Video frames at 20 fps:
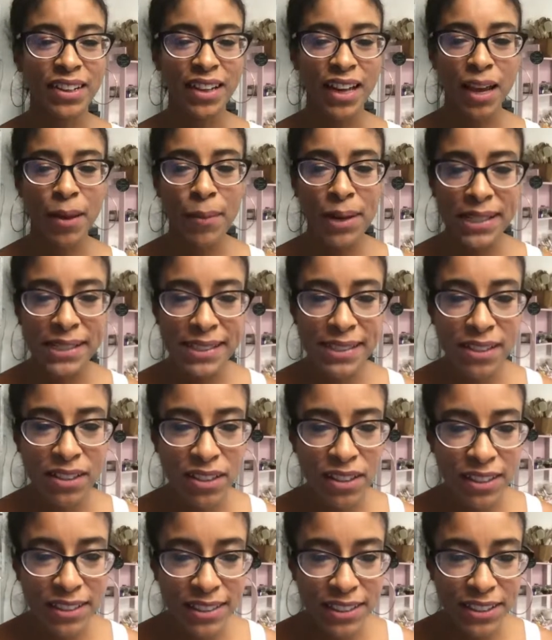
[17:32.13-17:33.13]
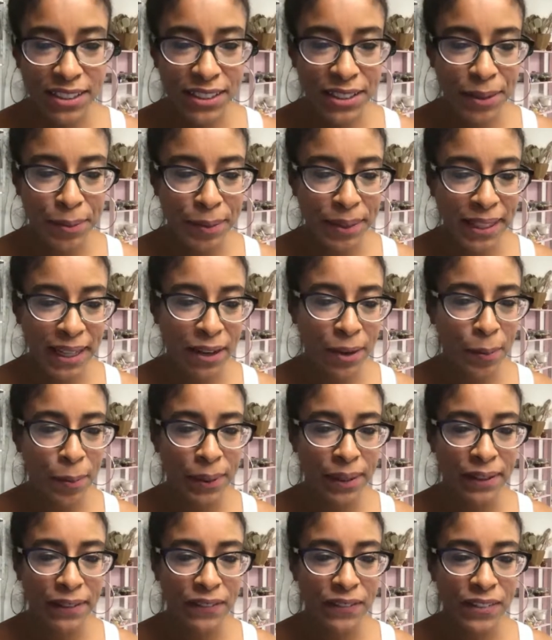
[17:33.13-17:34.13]
Am I still on? Do you hear me? I hope
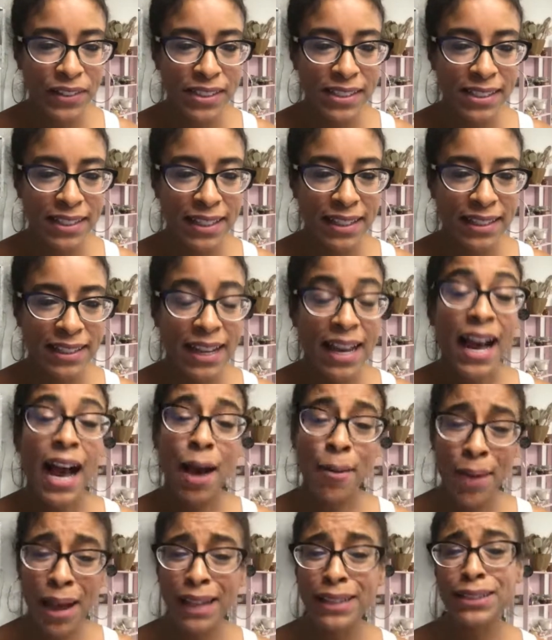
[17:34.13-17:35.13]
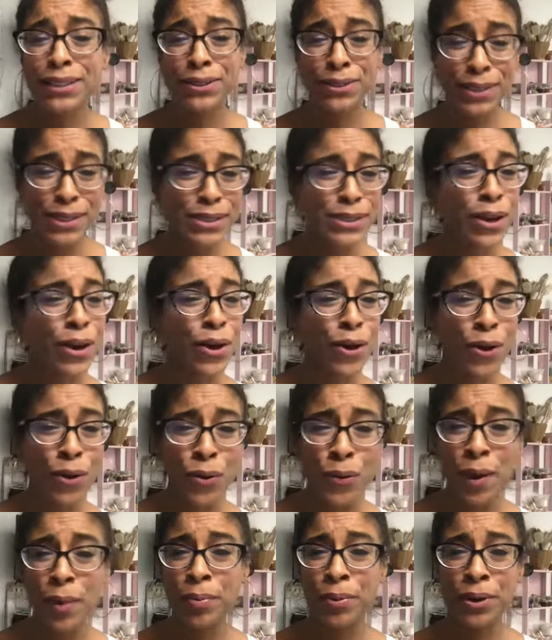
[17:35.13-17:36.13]
it didn't freeze again. I'm gonna have to do this
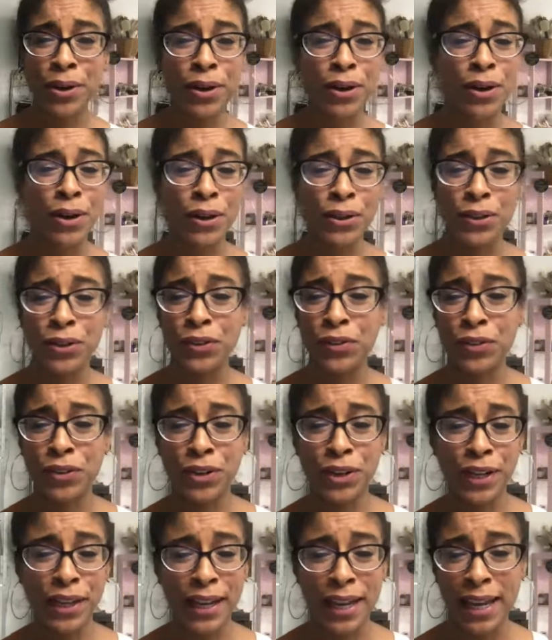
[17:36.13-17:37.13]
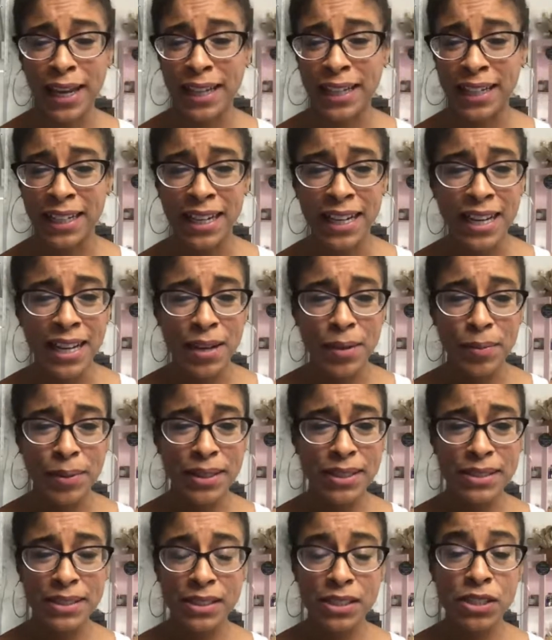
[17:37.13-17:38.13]
whole webinar all over again
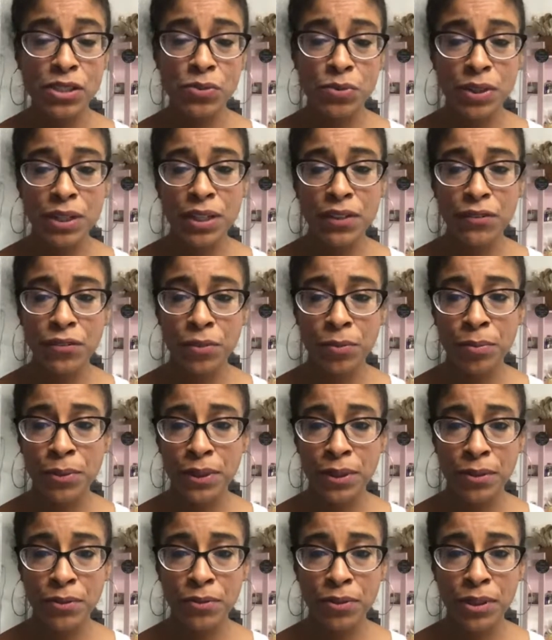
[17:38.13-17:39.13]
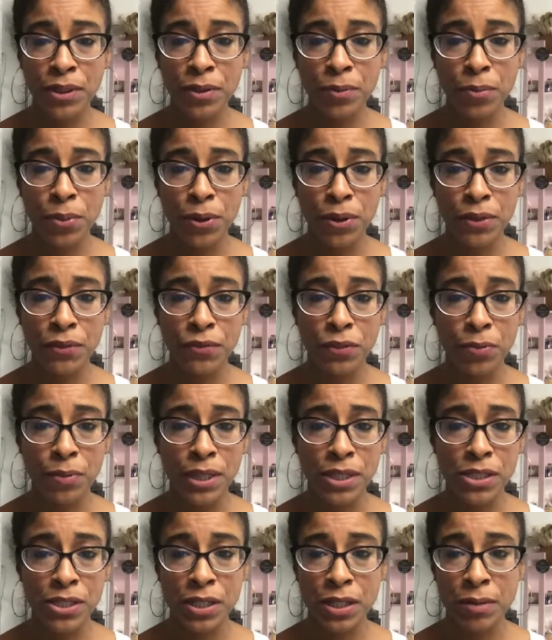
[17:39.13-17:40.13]
because this is really important
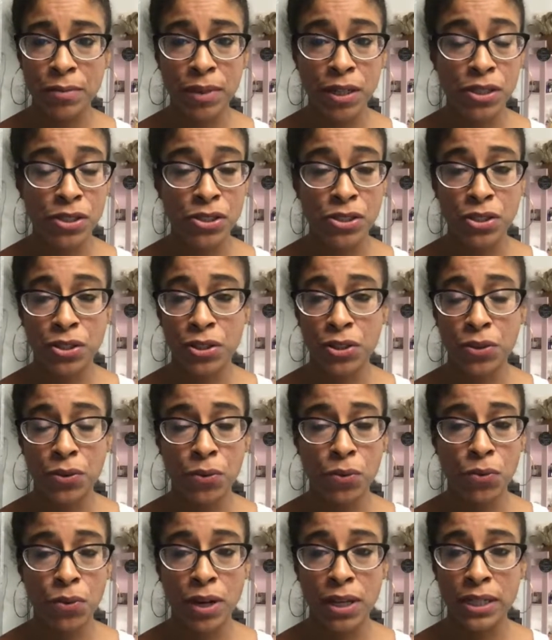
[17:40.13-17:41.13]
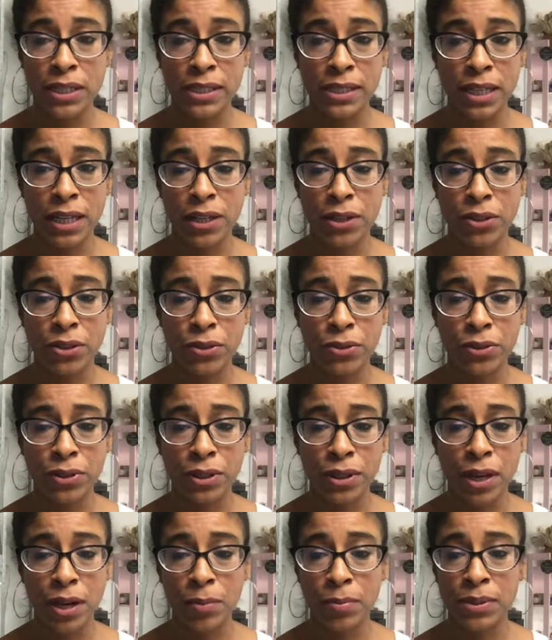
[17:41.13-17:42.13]
information, and I'm not sure what is getting through or
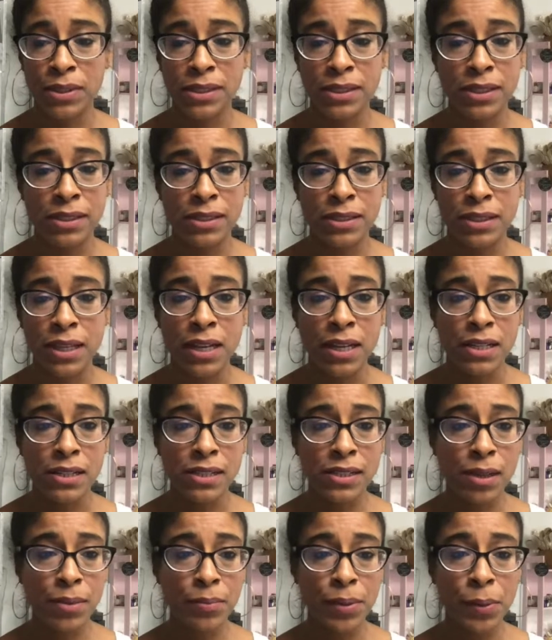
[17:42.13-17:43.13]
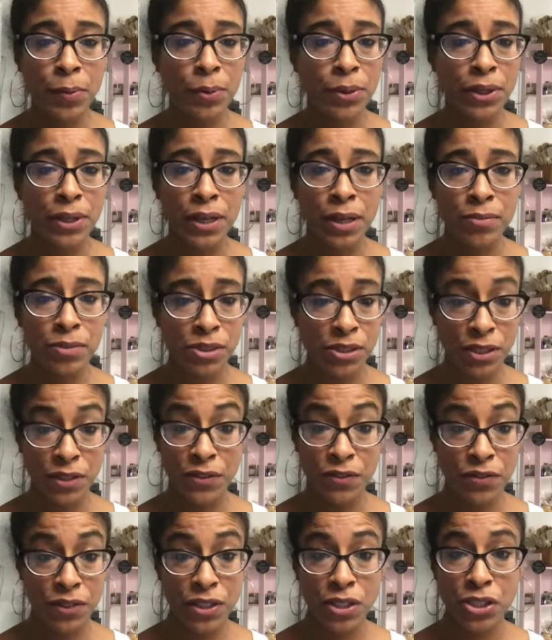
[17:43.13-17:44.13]
not. But since some people are here, I'm just
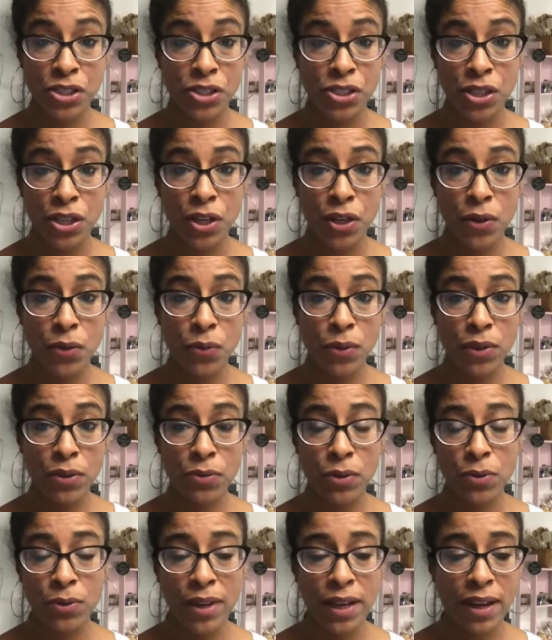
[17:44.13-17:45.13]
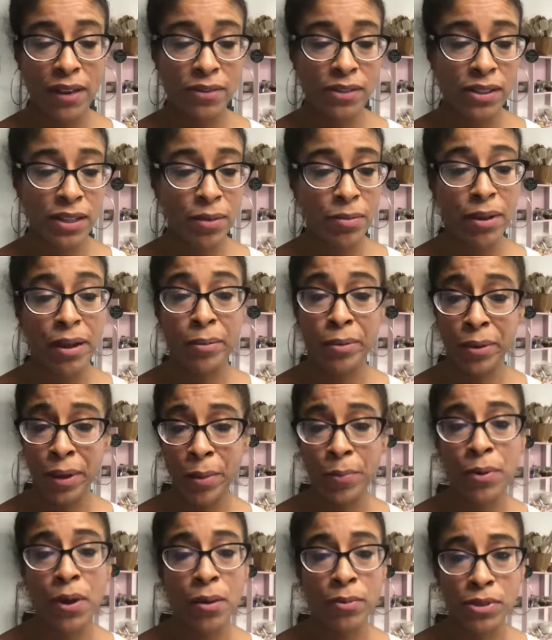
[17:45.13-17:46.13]
gonna finish with what we have today. But I
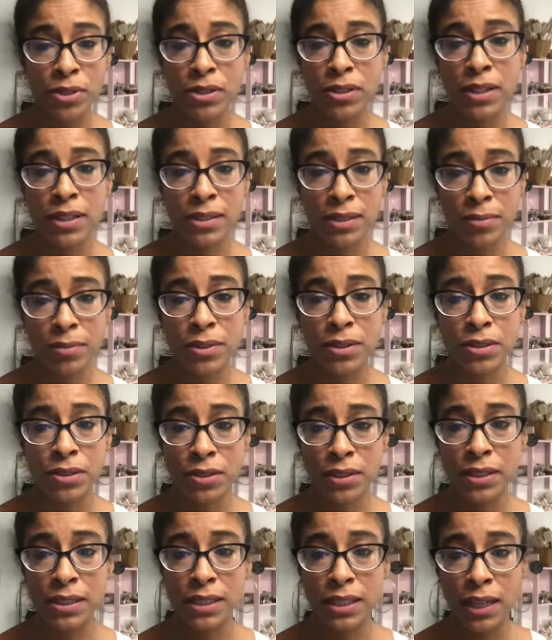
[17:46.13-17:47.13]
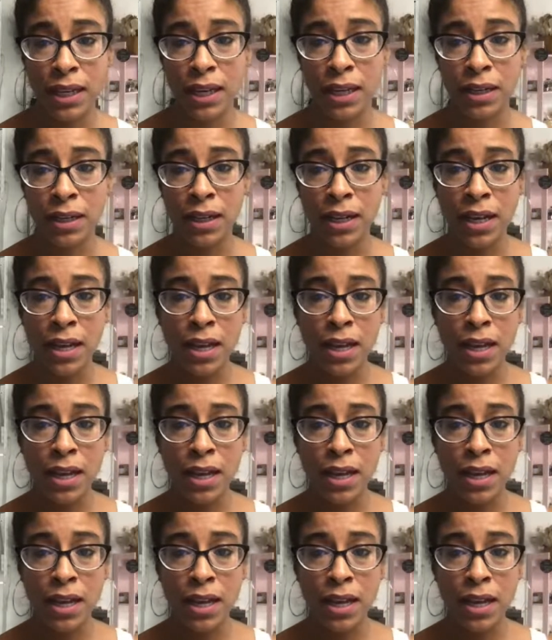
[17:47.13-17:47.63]
promise you guys, I'm gonna do this again.